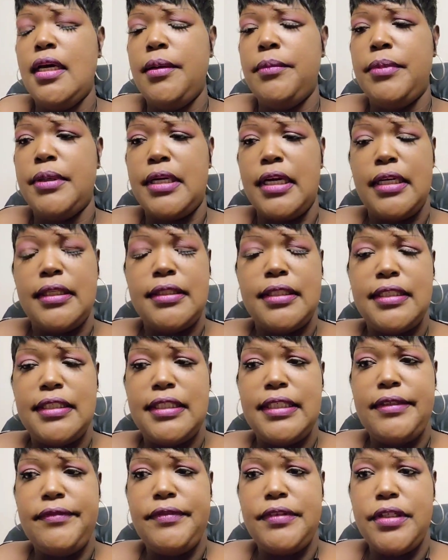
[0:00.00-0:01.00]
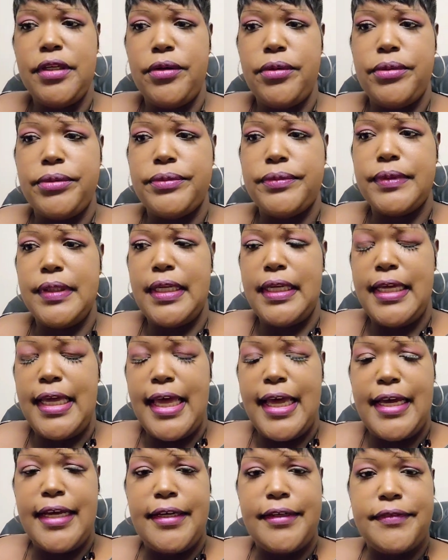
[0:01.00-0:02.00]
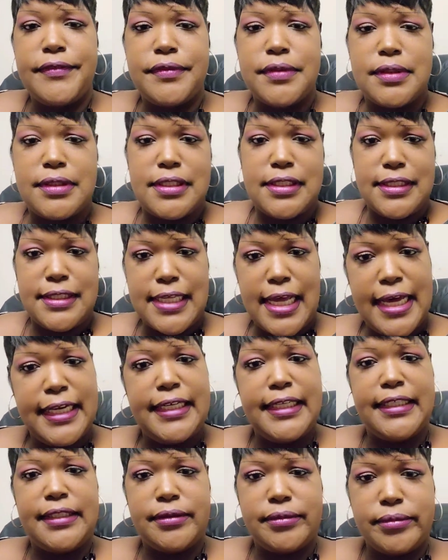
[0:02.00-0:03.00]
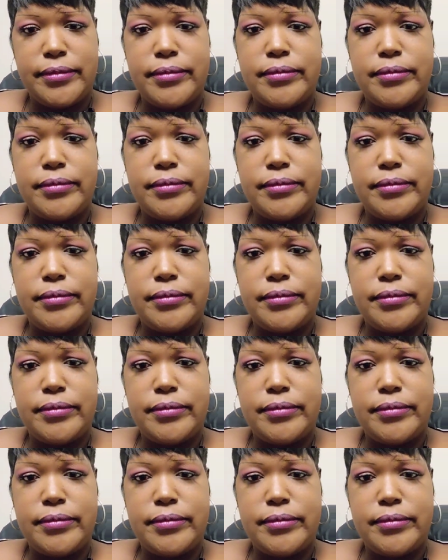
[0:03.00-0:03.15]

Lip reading: But even though it have subsided